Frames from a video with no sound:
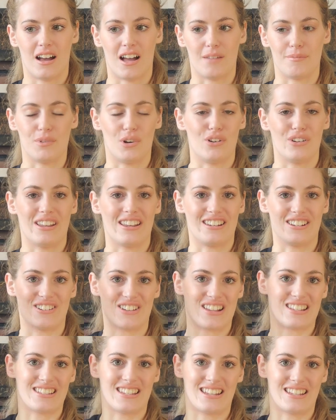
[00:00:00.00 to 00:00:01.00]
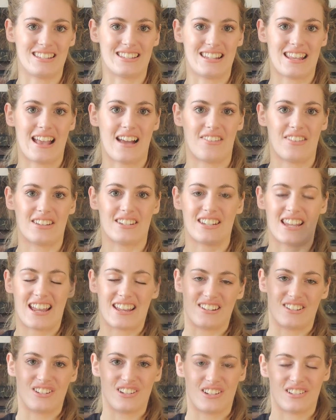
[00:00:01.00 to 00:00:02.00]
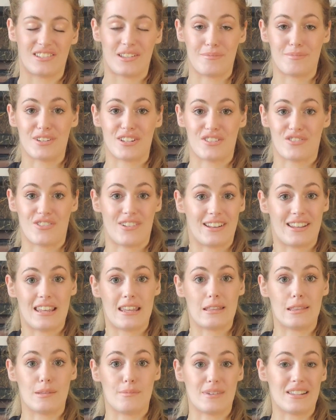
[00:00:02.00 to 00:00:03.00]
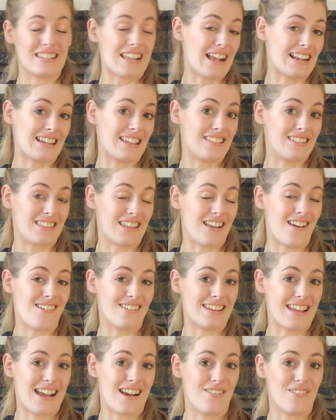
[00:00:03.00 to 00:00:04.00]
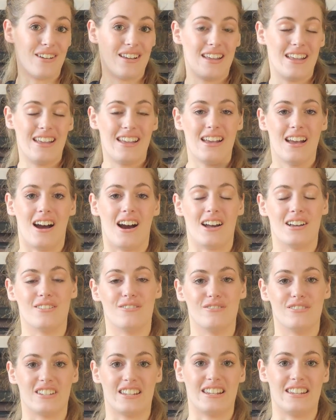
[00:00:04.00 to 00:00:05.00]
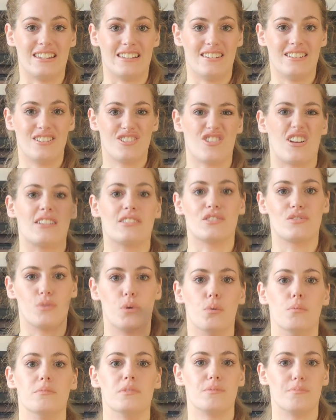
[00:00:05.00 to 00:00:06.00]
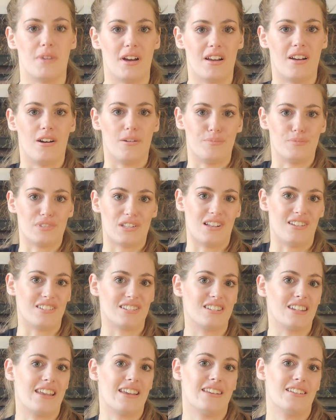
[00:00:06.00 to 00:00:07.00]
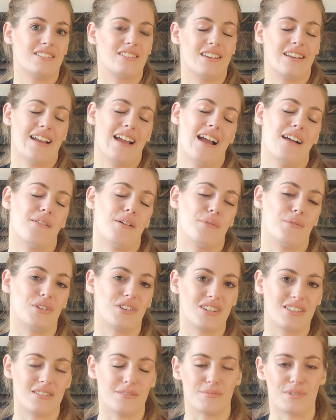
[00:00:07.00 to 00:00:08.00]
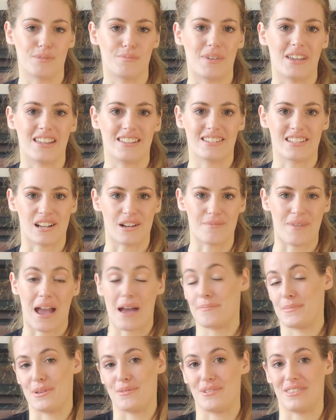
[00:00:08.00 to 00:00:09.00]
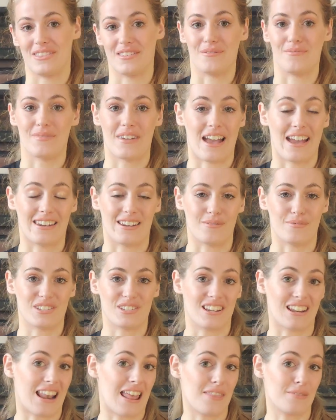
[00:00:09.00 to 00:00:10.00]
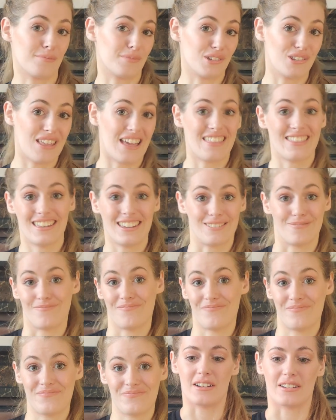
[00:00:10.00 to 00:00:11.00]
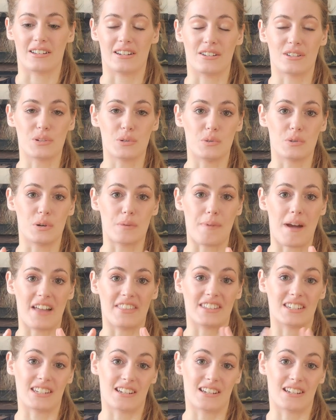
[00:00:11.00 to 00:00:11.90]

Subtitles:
I'm not interested to see how they change, because I'm just trying to keep them exactly as they are now. I already transformed my arms last year to how I wanted them to be, so I'm happy with them, and I'm just going to let them do their thing. I'm going to talk about the